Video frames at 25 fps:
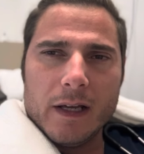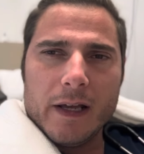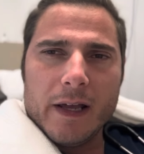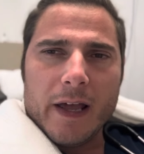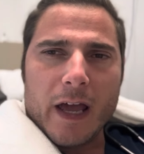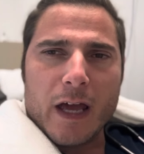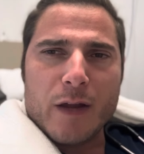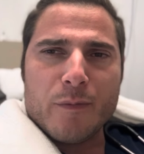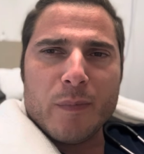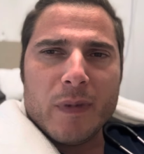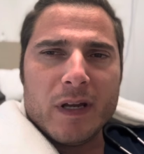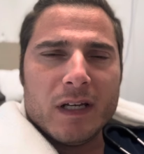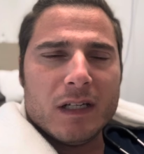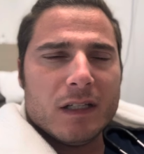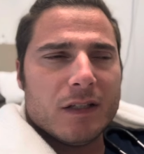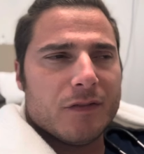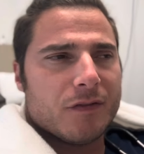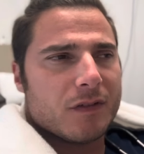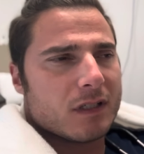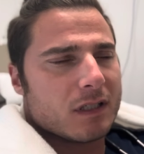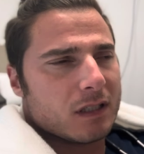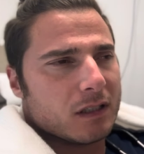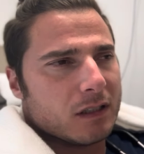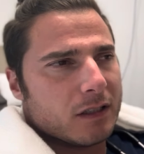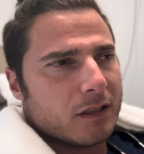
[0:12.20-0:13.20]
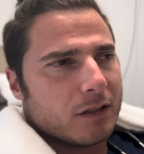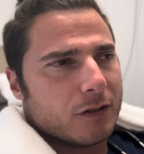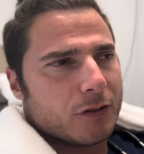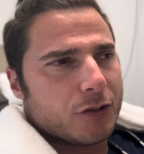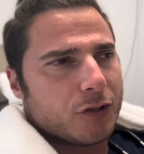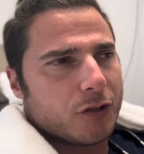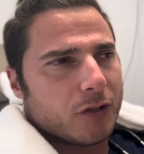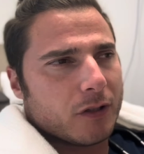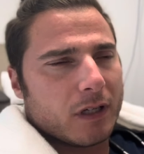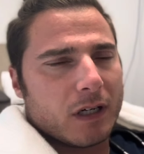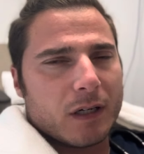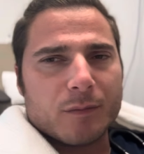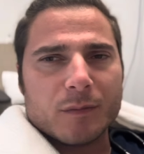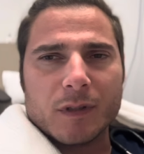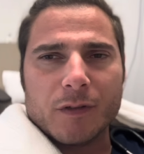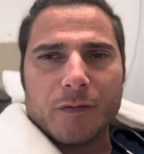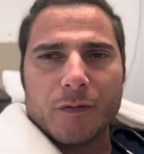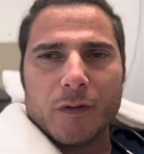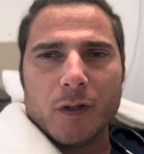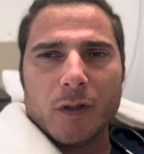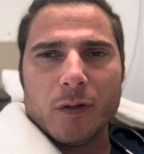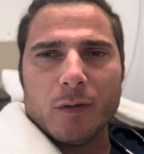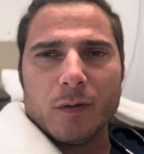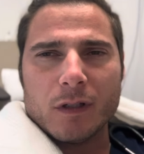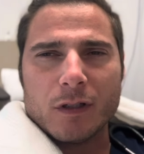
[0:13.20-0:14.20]
and many of this literature that I'm
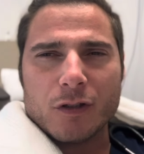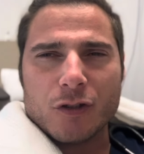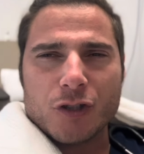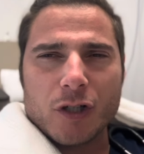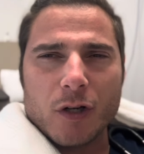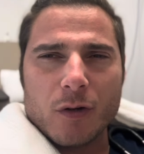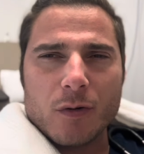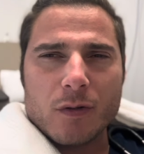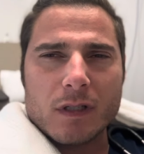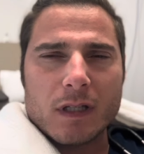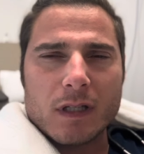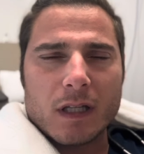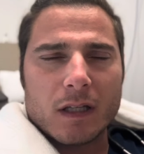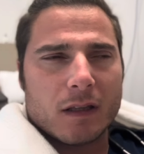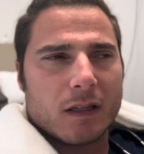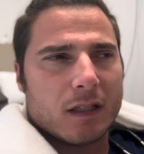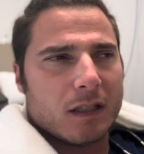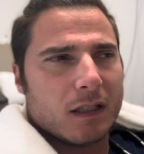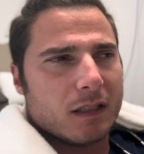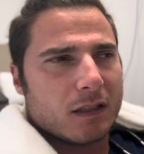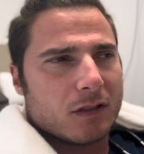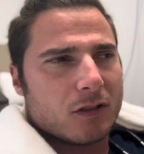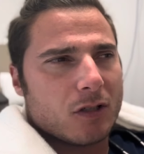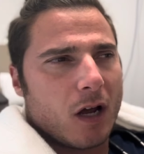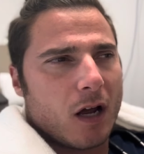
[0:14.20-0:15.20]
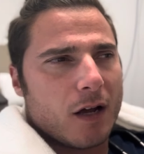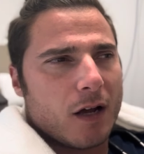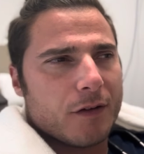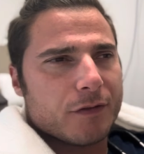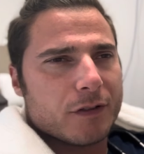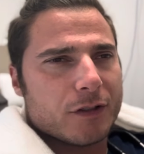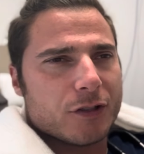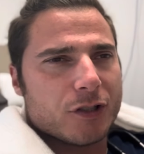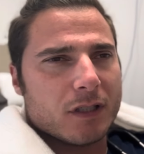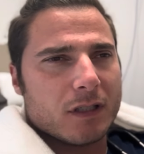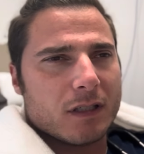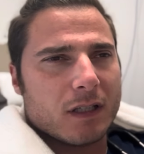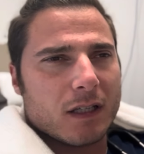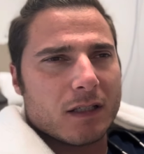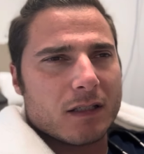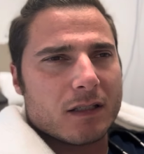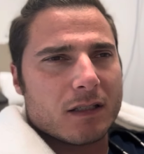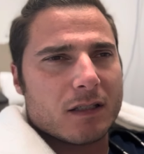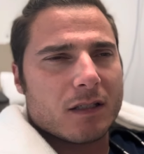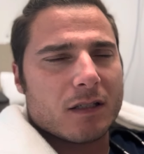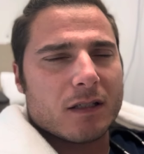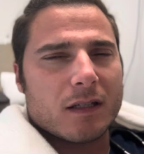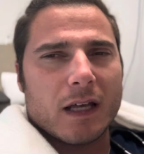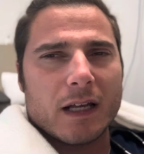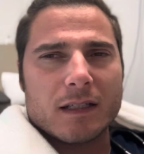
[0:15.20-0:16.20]
reviewing shows that the autophagy
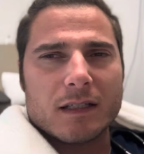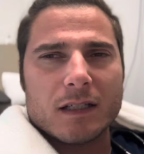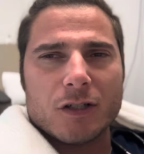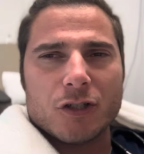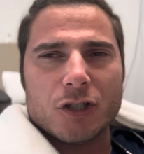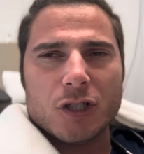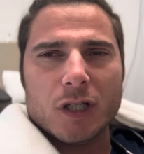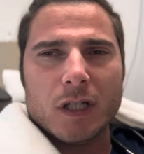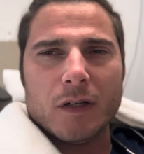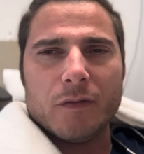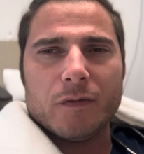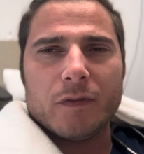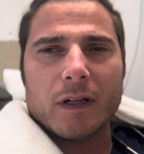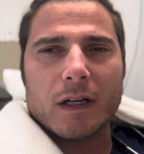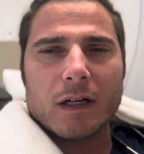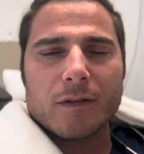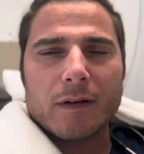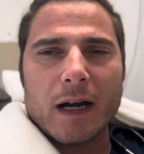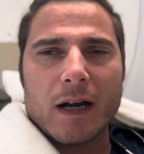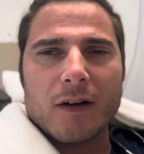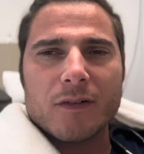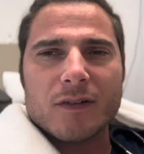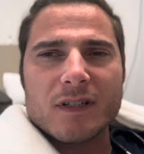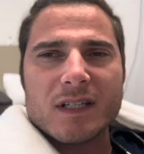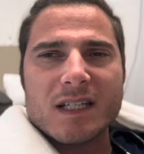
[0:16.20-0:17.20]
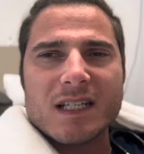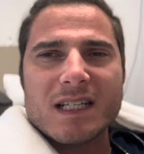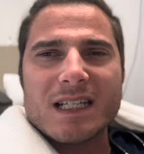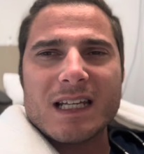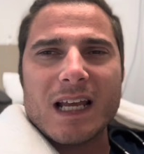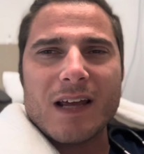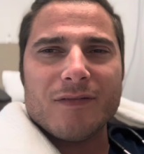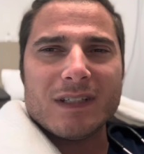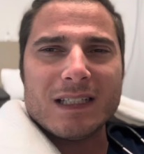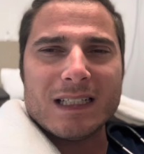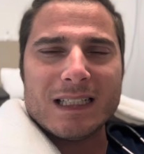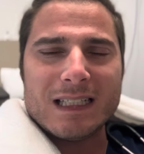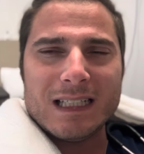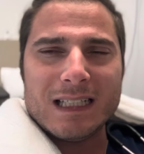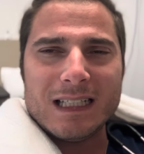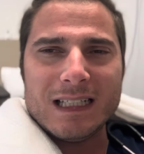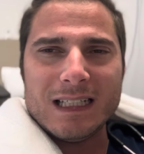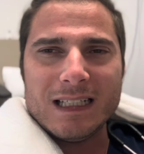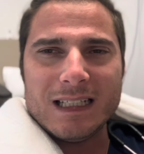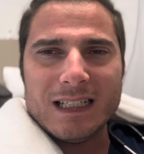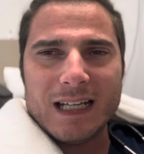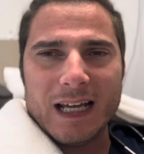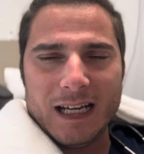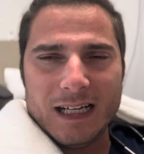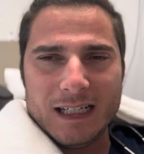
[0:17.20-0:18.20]
that's that's achieved at around
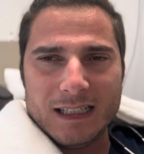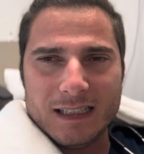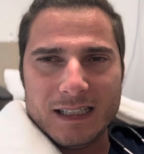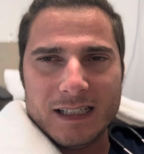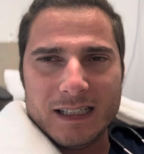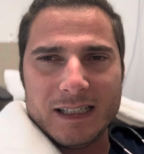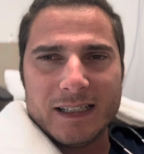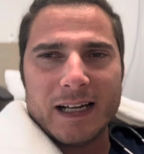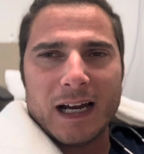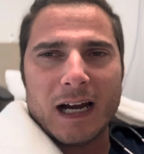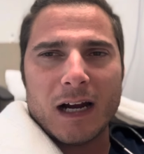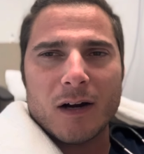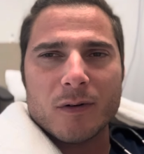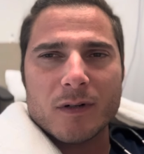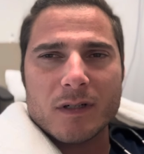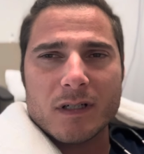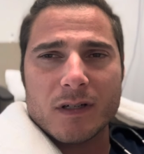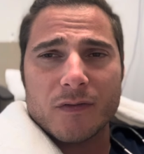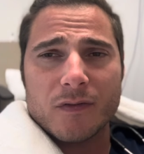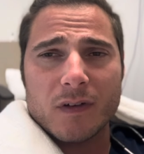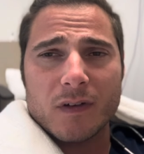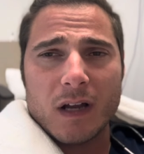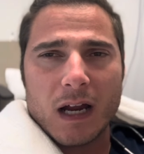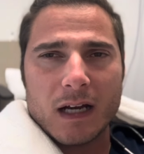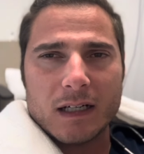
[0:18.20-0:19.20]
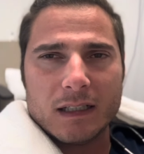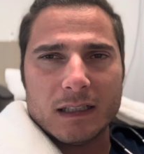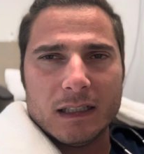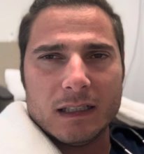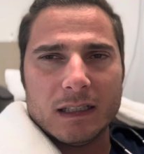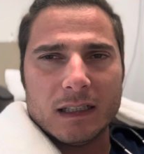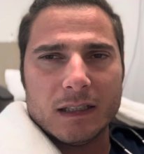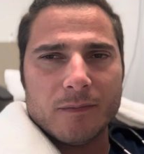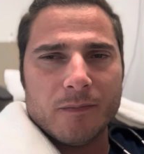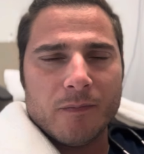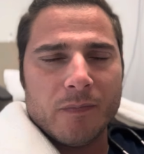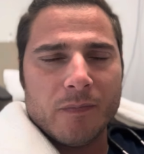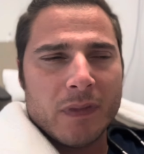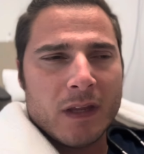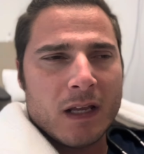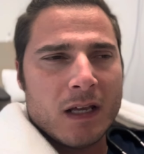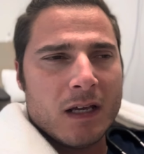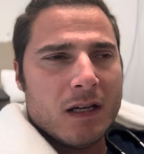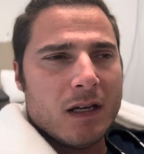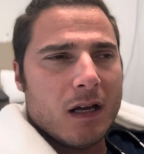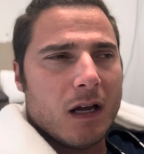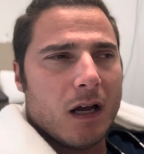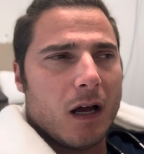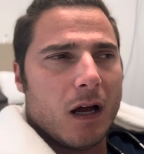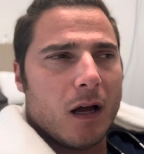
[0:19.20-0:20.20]
17 to 18 hours of not eating
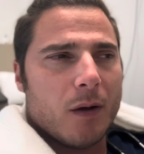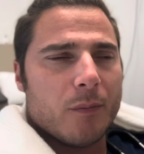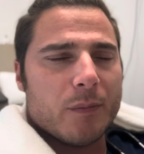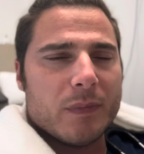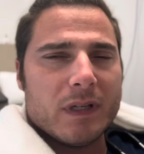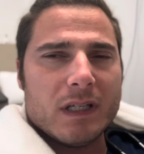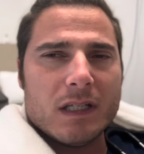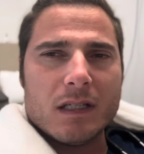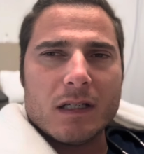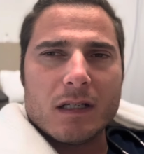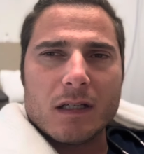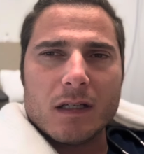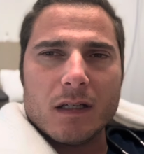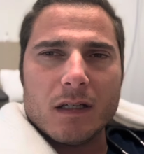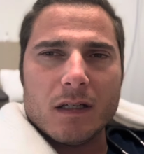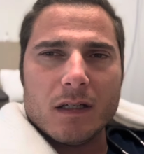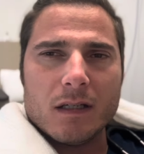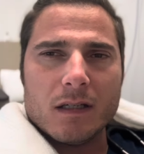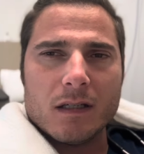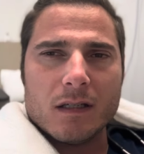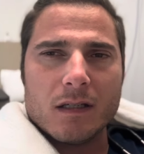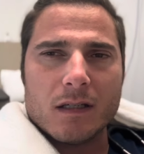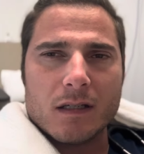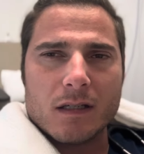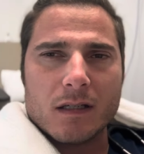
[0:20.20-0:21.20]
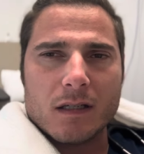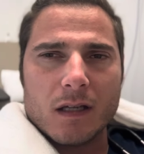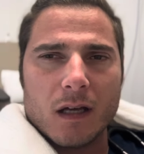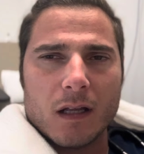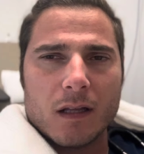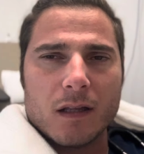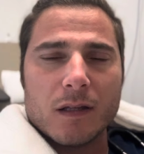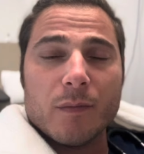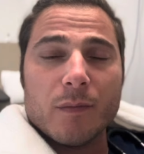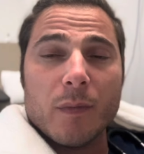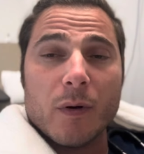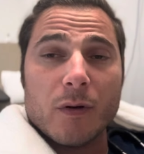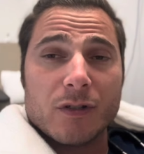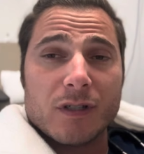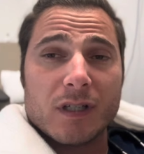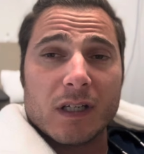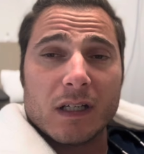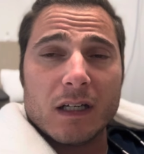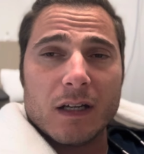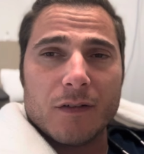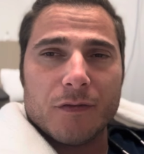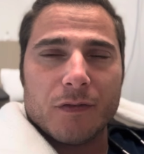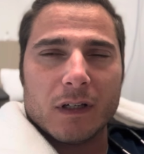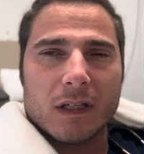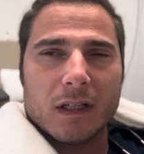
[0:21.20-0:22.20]
um, is is the, the most
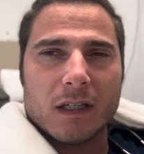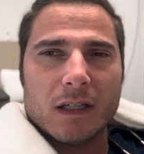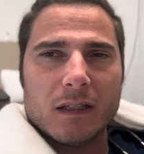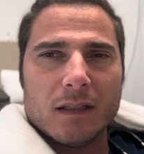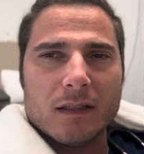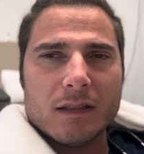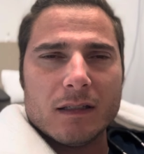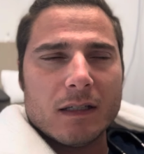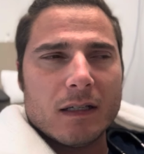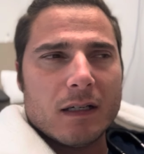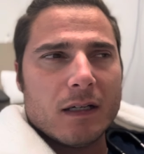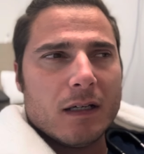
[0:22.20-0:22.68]
significant.